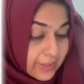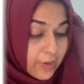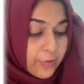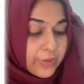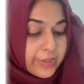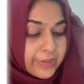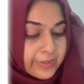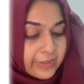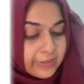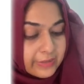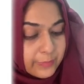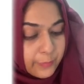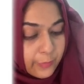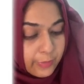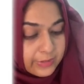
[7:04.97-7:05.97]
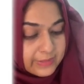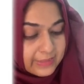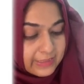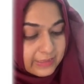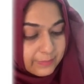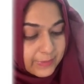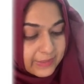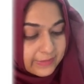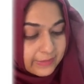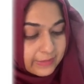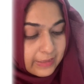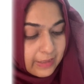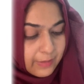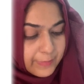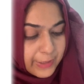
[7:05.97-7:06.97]
Now, here the policy is
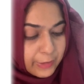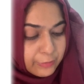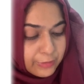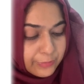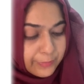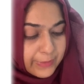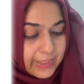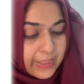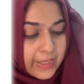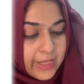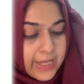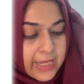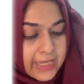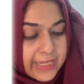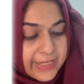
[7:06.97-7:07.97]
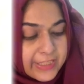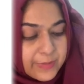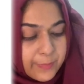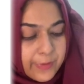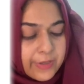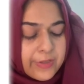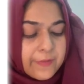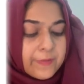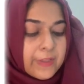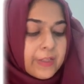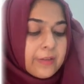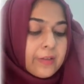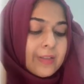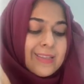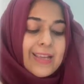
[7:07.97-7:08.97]
basically coming into play. Each part of the
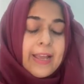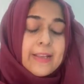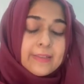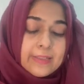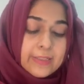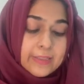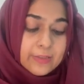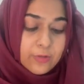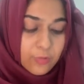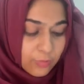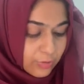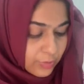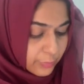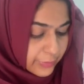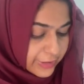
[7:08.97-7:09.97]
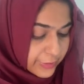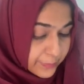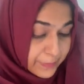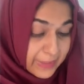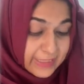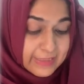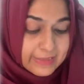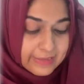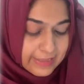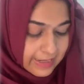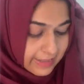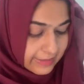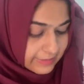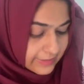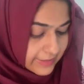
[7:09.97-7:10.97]
year the asset is owned, which means
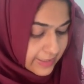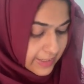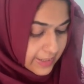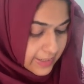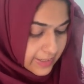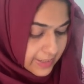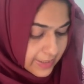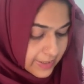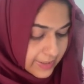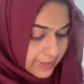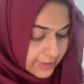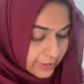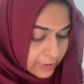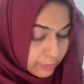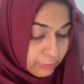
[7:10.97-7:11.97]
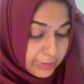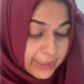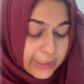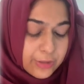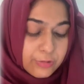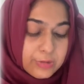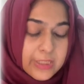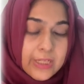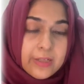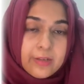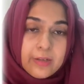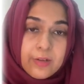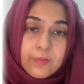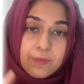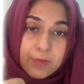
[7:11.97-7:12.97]
that uh, you need to take
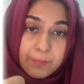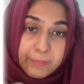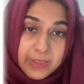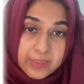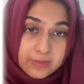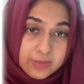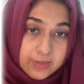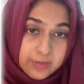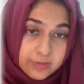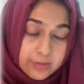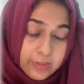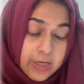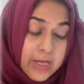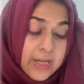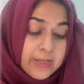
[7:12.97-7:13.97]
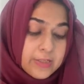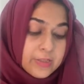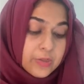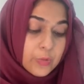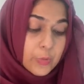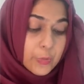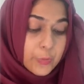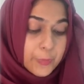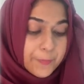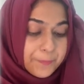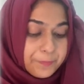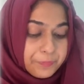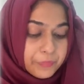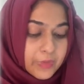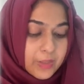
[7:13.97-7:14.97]
care of the months here.
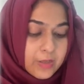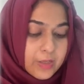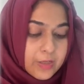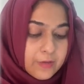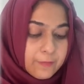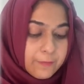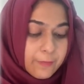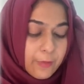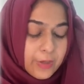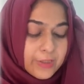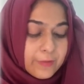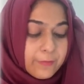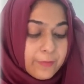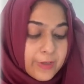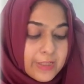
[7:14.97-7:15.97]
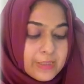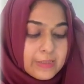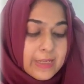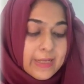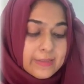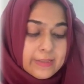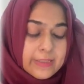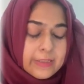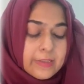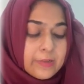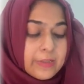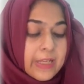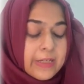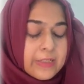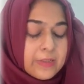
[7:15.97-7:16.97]
So uh, for the first
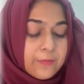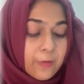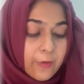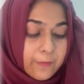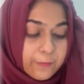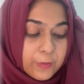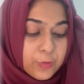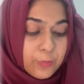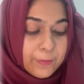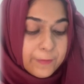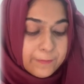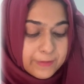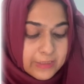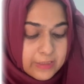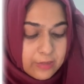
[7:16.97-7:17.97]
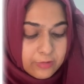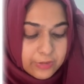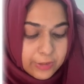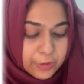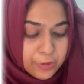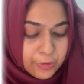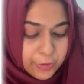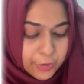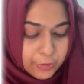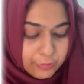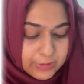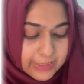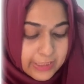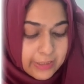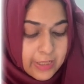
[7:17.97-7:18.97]
asset that is of 250,000 you're
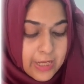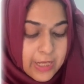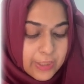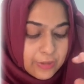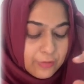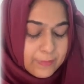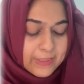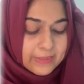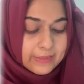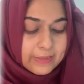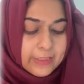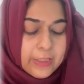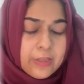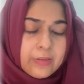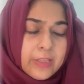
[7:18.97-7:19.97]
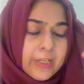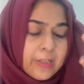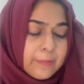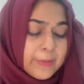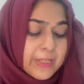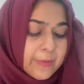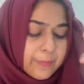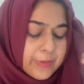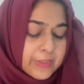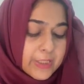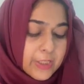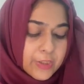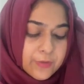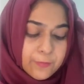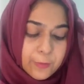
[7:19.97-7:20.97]
using so basically there will be
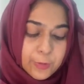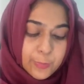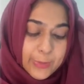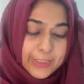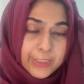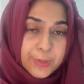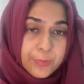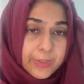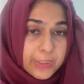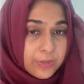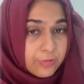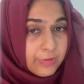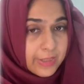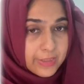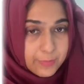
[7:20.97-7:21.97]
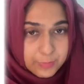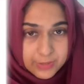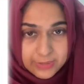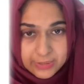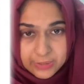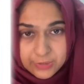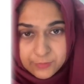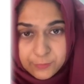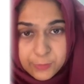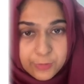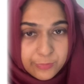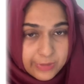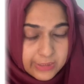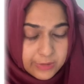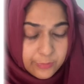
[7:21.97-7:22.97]
depreciation for 2022 and depreciation for
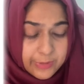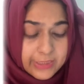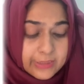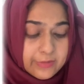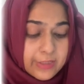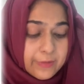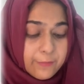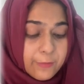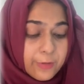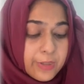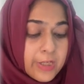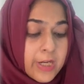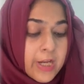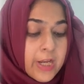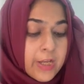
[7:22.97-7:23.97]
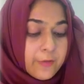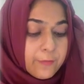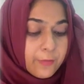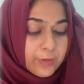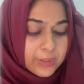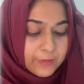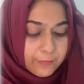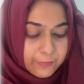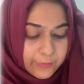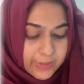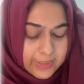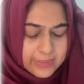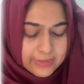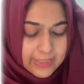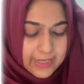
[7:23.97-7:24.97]
2023 for for the
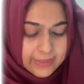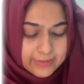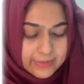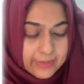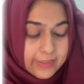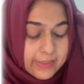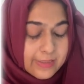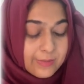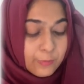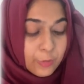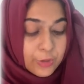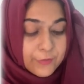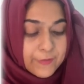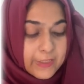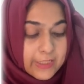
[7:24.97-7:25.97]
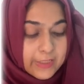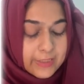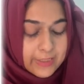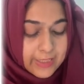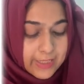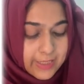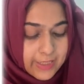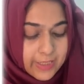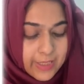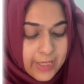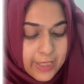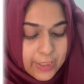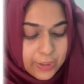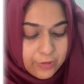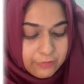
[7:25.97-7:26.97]
first asset that is motor vehicle A,
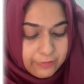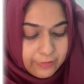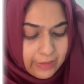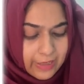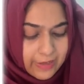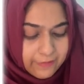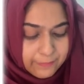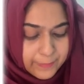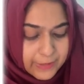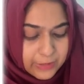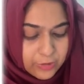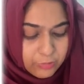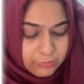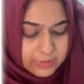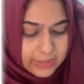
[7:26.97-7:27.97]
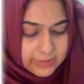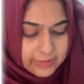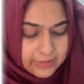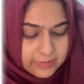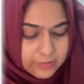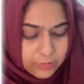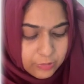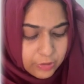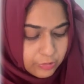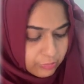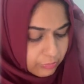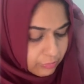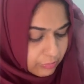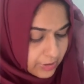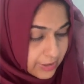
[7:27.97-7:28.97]
you have been using this. So you
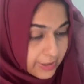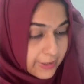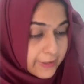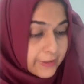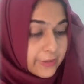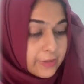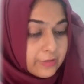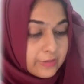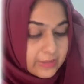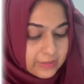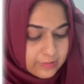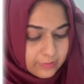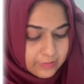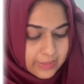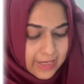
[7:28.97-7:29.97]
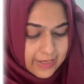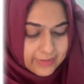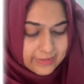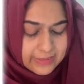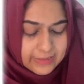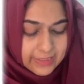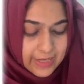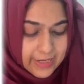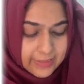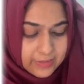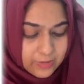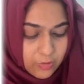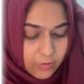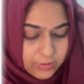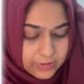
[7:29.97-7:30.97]
uh, this asset
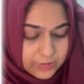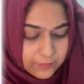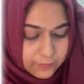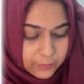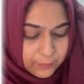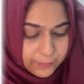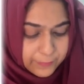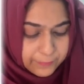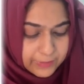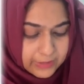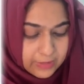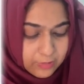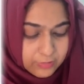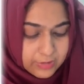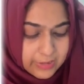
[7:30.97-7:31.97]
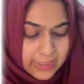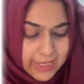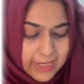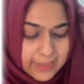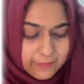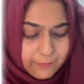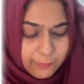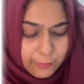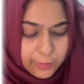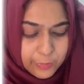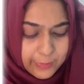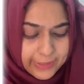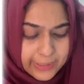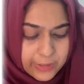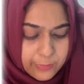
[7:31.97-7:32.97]
had a cost of 250,000 and for
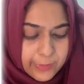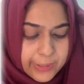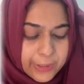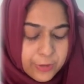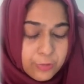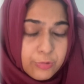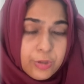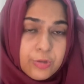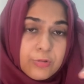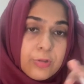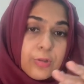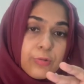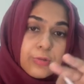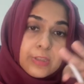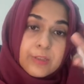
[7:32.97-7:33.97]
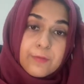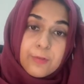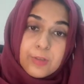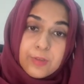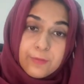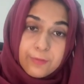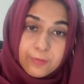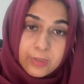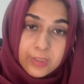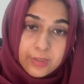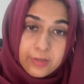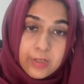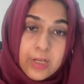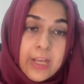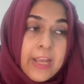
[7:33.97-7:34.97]
2022, you'll use it for the full
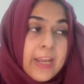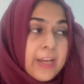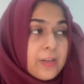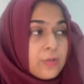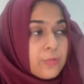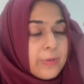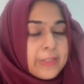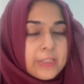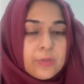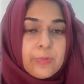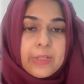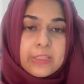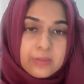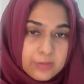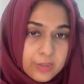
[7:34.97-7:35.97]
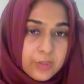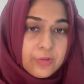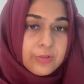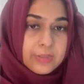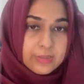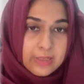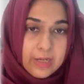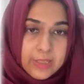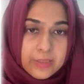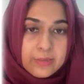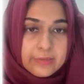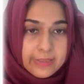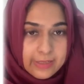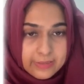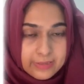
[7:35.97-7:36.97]
year. In 2023, you are selling
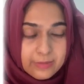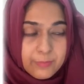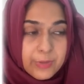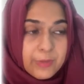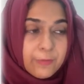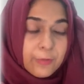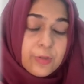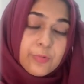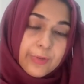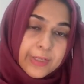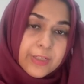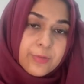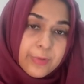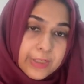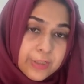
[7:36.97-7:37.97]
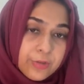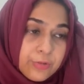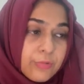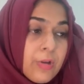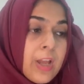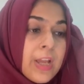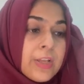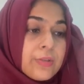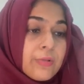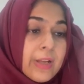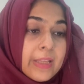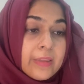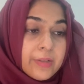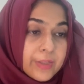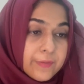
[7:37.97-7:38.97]
this asset, but for 2022, so
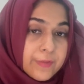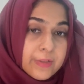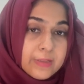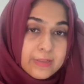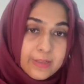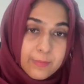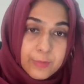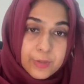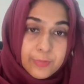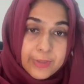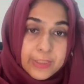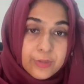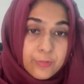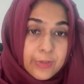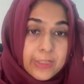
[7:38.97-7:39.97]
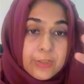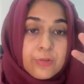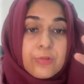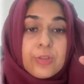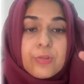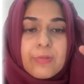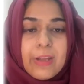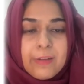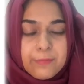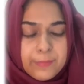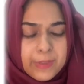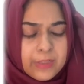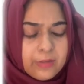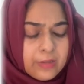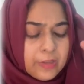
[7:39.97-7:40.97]
at 31st December 2022, you have
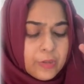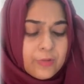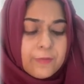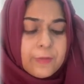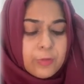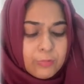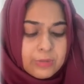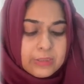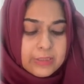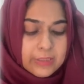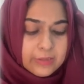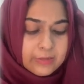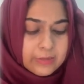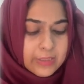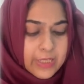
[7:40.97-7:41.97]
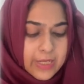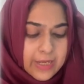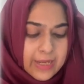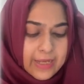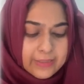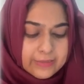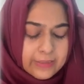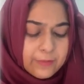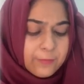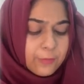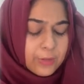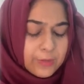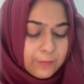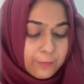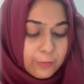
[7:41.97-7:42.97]
been, you've used this asset
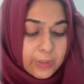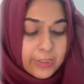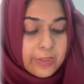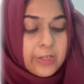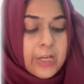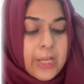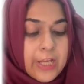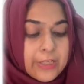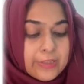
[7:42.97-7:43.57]
for the full year.